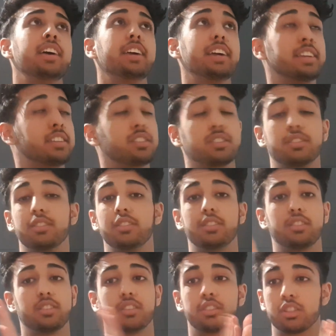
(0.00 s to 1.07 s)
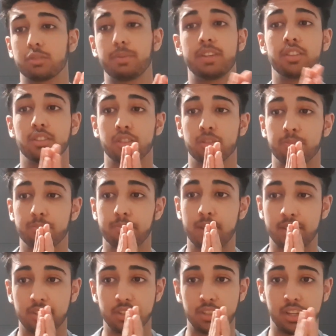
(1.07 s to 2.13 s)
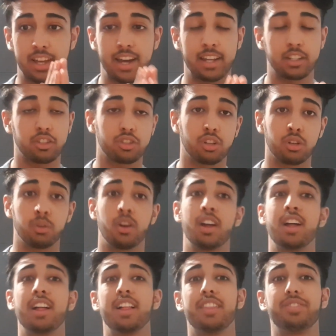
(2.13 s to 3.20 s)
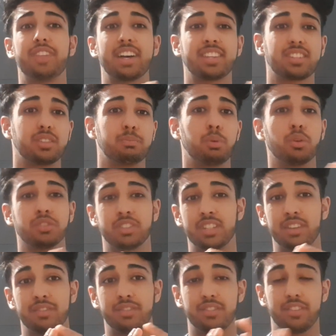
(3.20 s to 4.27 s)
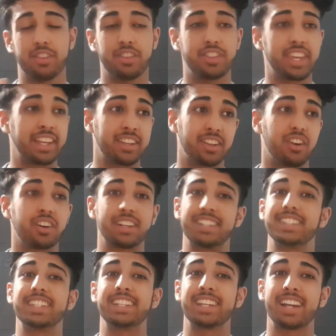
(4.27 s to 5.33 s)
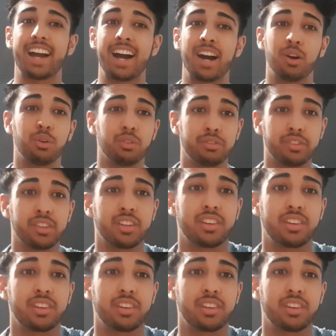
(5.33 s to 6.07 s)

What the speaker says: It's spend it as best as you can. So that's the positive thing I could see out of it.